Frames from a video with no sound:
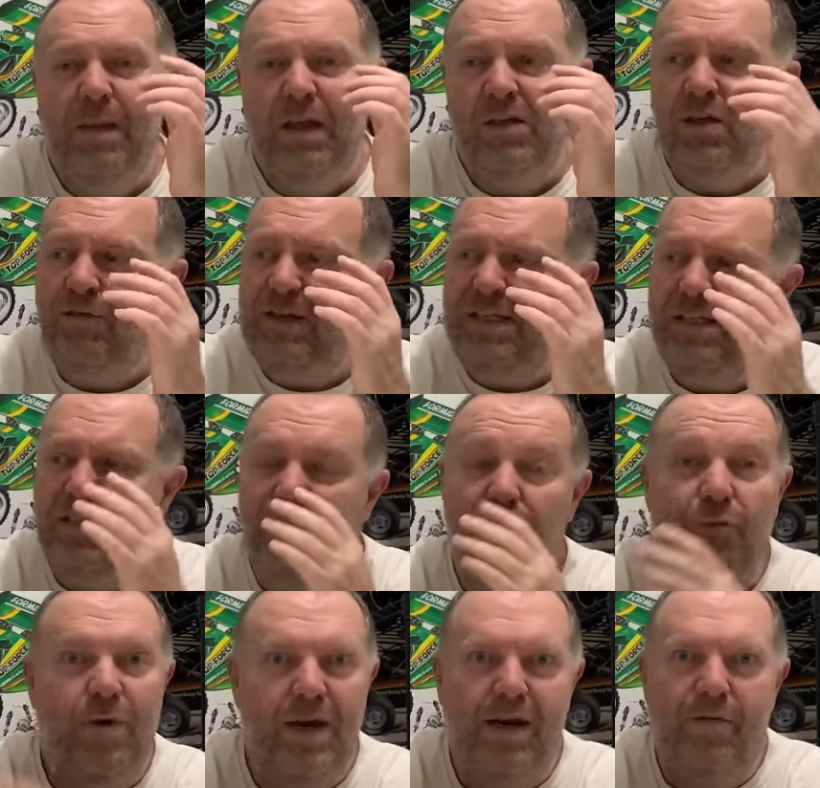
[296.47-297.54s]
So this is the
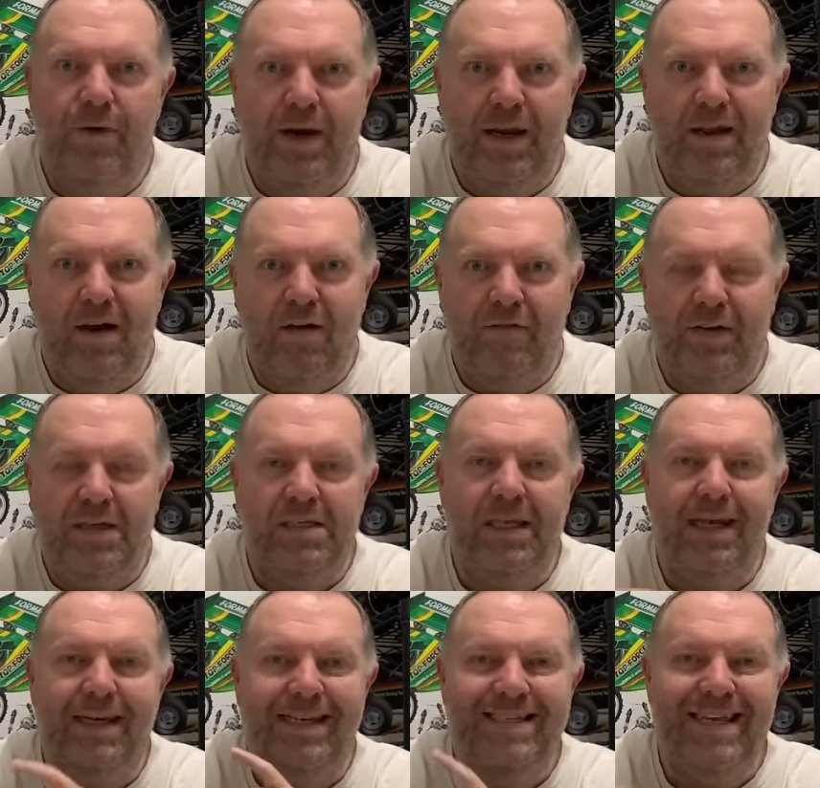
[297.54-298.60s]
re-re,
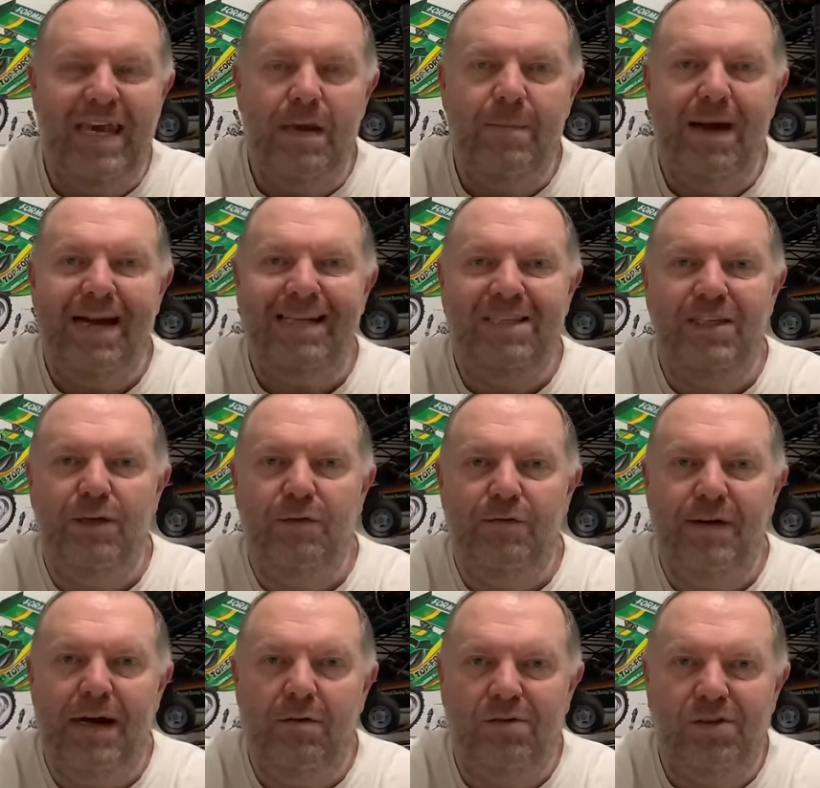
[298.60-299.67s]
obviously, and this came out in
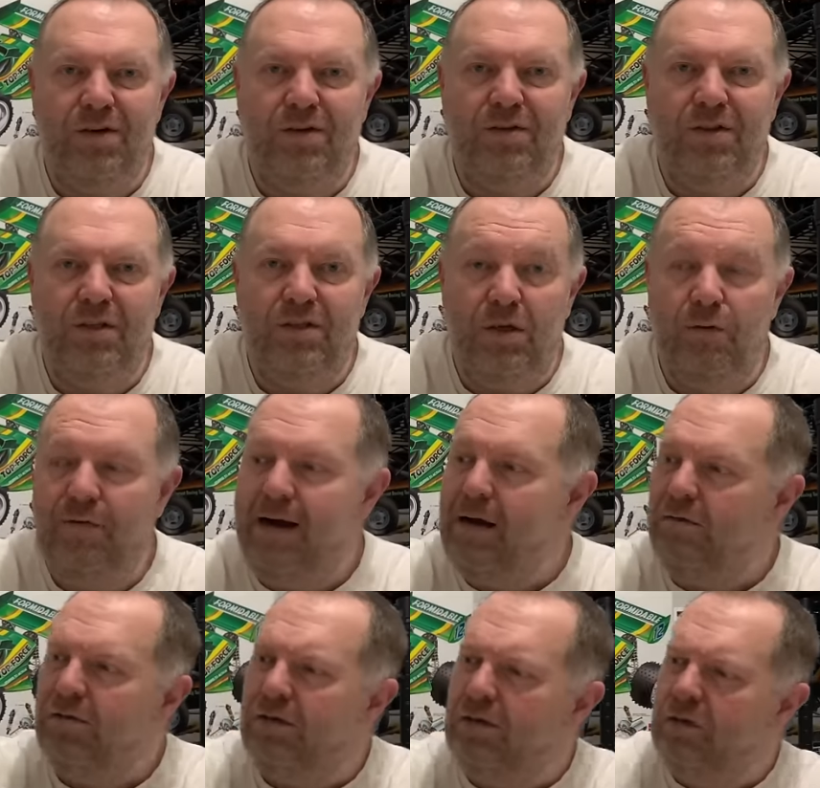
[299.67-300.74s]

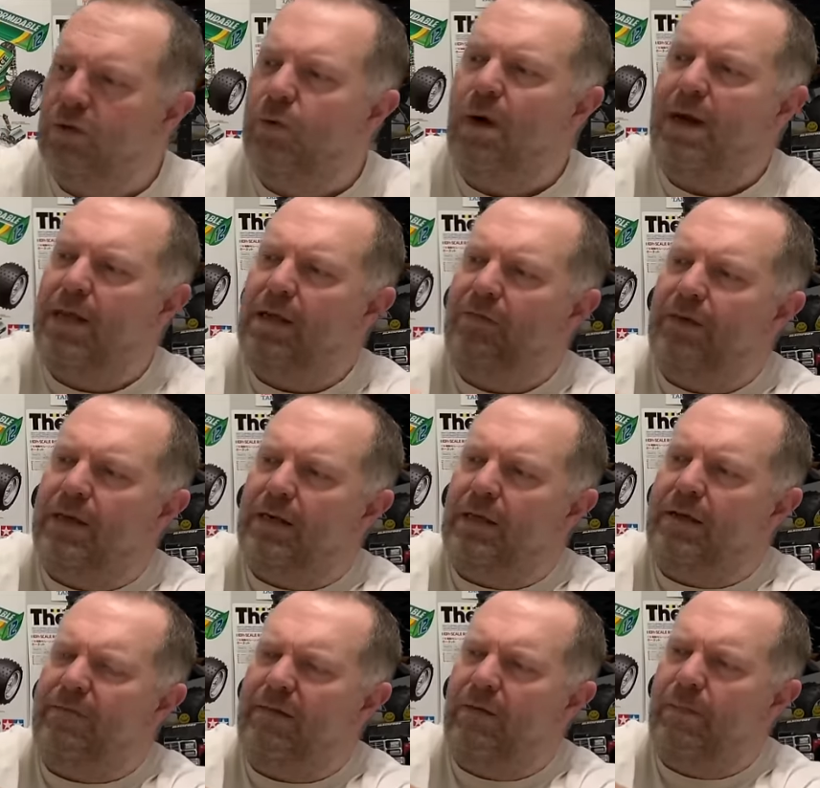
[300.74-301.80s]
2012, and I'll
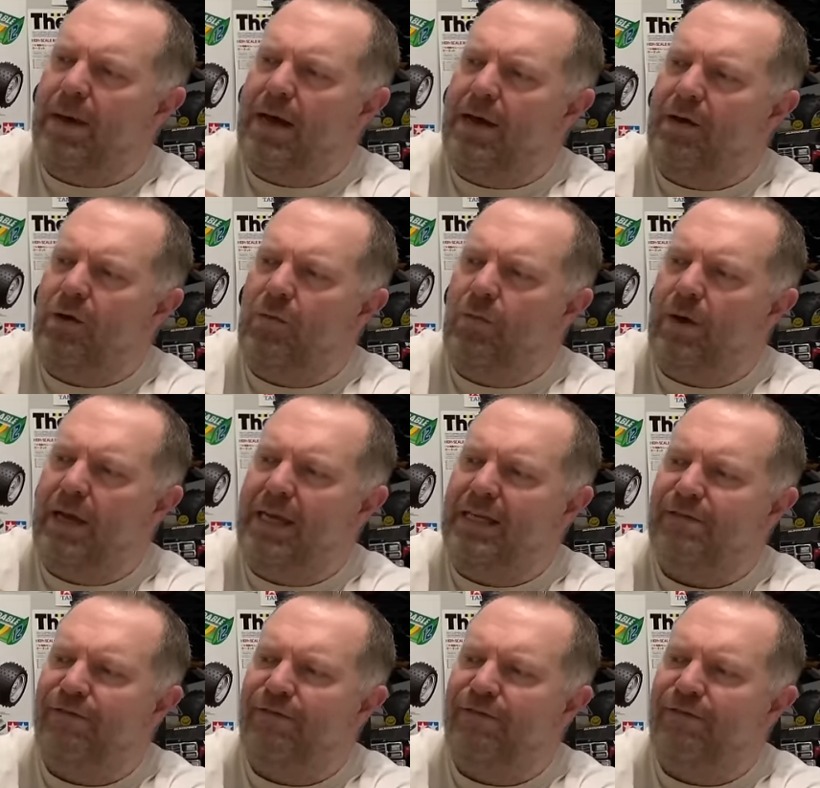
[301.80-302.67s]
give you the part number. It's